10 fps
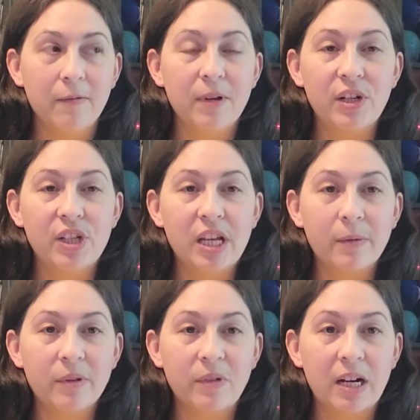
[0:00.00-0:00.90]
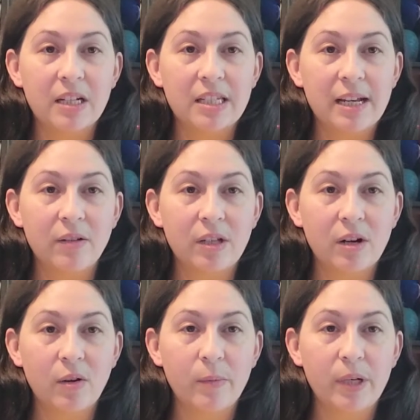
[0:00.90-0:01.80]
I'm finishing up the virus now, and then
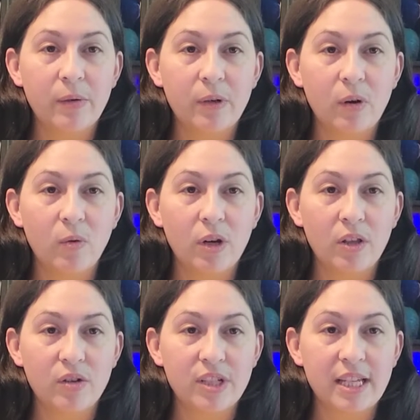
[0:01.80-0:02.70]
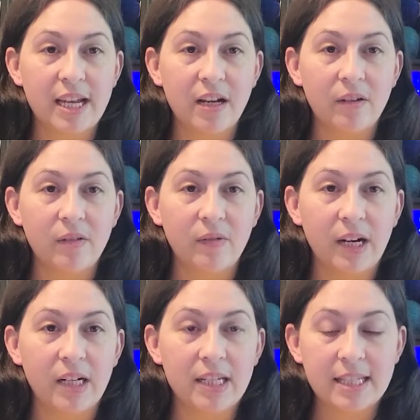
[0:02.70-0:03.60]
I'm going to be doing a whole nother set of the
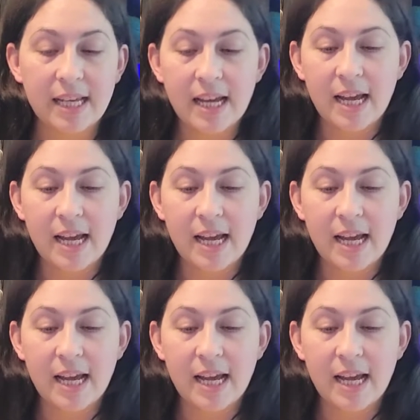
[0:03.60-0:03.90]
virus.